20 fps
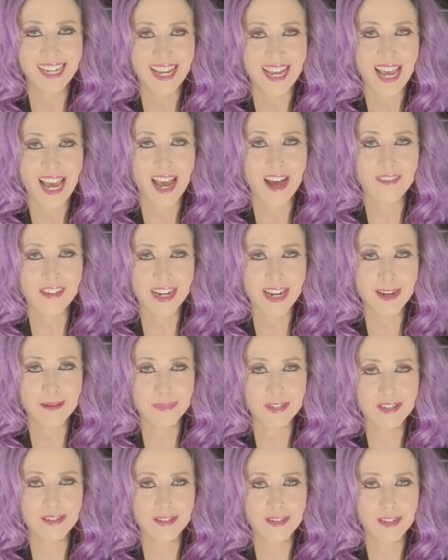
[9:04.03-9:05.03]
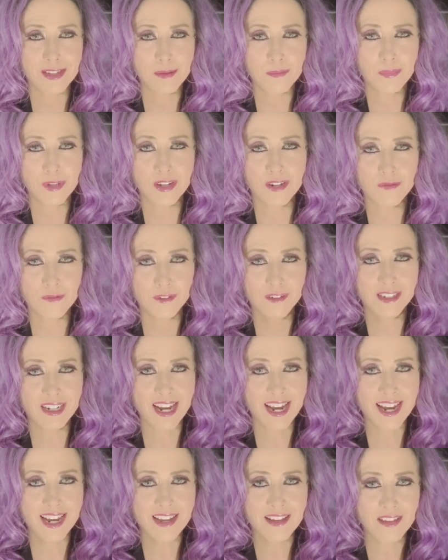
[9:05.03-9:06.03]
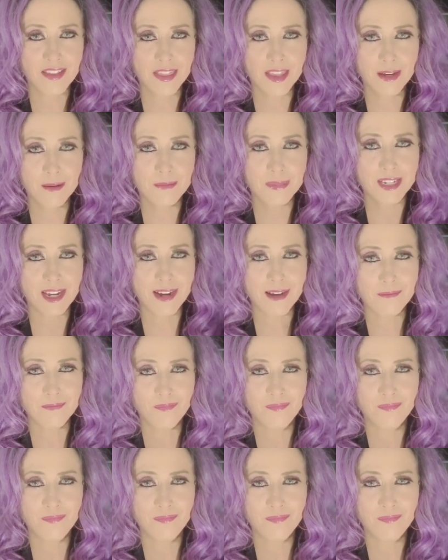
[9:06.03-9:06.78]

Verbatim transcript: Have an absolutely beautiful day. Thumbs up.